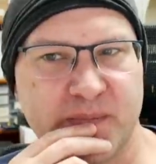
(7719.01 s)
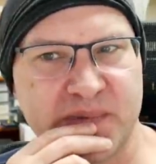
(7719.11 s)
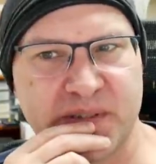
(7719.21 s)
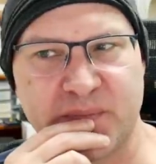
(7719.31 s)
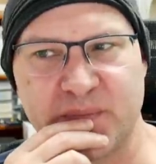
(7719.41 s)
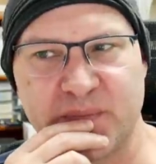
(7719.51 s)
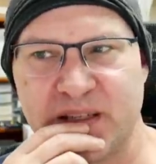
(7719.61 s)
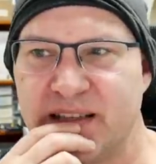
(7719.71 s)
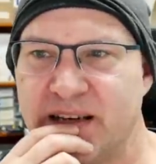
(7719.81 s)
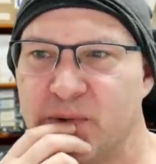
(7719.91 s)
something
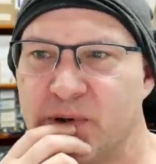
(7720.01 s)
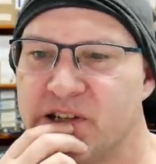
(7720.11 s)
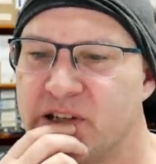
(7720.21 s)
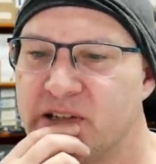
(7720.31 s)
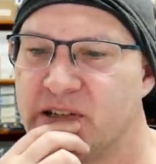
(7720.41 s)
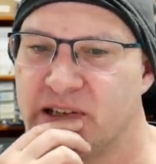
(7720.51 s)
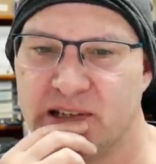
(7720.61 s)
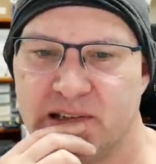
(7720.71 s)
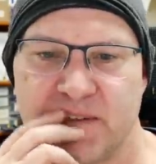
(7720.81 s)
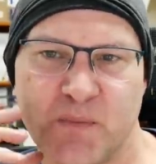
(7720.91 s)
in that region
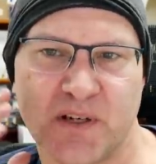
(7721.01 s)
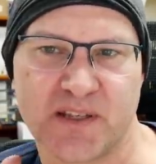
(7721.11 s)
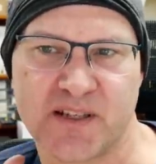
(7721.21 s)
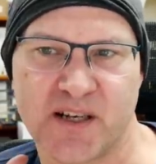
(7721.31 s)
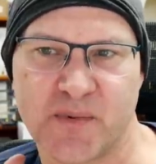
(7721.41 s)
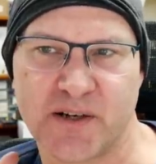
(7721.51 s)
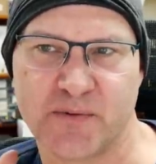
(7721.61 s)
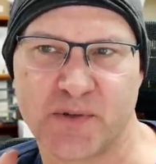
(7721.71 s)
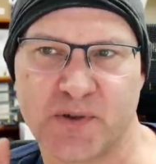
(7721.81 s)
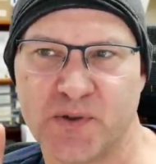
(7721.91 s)
by the time I
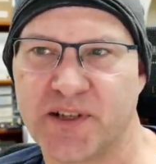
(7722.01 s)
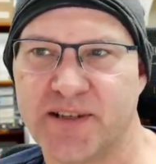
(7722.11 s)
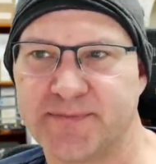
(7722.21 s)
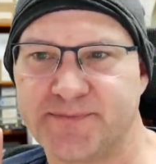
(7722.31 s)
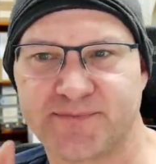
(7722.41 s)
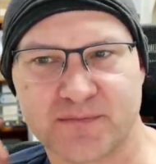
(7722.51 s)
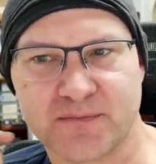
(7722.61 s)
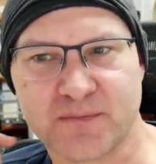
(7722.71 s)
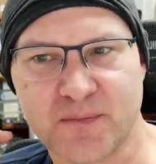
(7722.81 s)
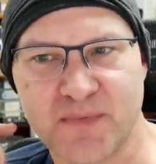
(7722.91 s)
record it,
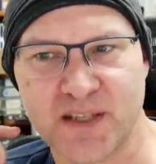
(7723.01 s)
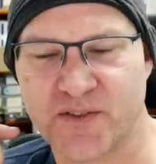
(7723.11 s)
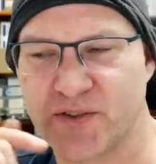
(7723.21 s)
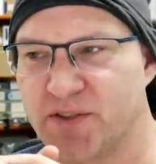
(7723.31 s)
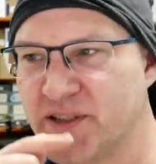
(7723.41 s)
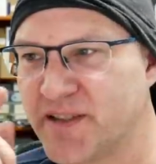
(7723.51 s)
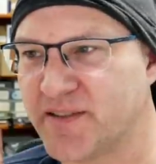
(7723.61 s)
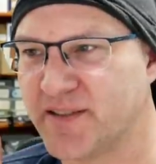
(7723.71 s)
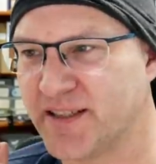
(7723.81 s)
do the,